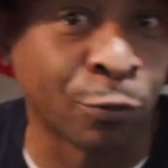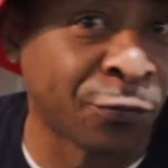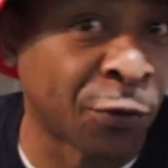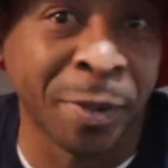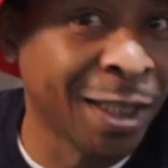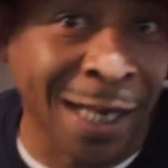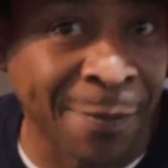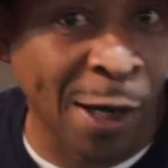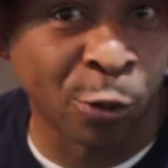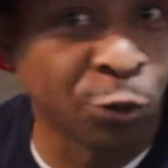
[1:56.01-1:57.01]
For me, it ain't
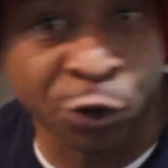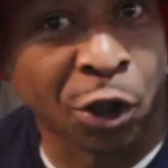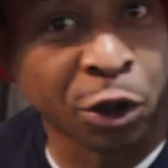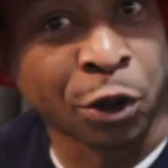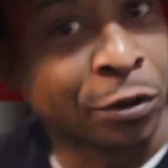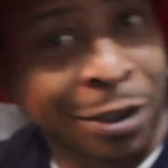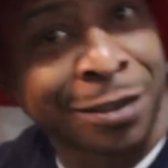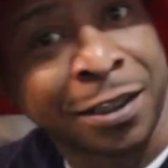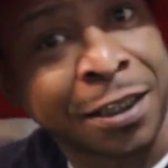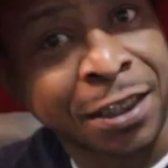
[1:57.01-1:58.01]
about who started or,
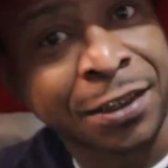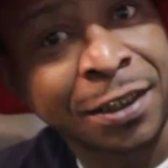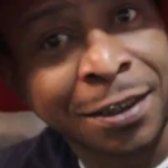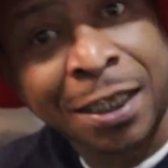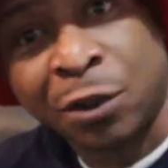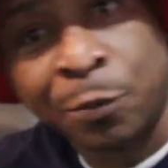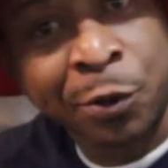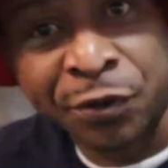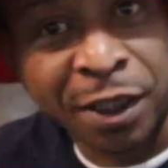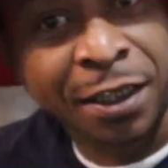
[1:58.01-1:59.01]
none of that shit because I know
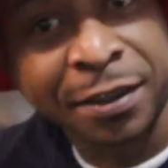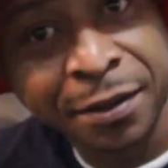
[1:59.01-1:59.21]
both sides.